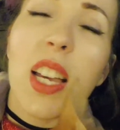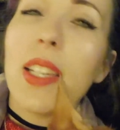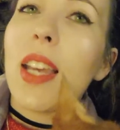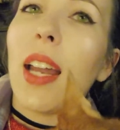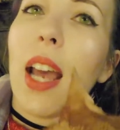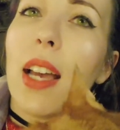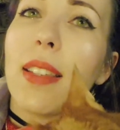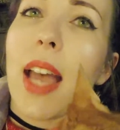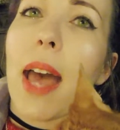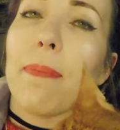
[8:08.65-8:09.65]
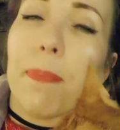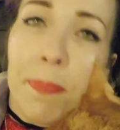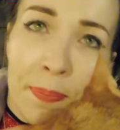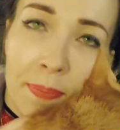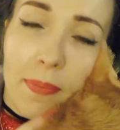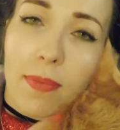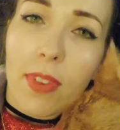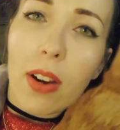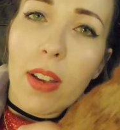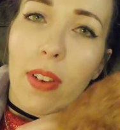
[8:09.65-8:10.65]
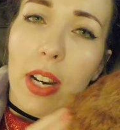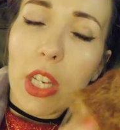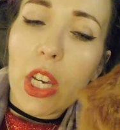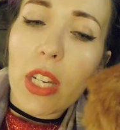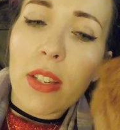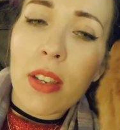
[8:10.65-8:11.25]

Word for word: 10 out of 10. Very, very good.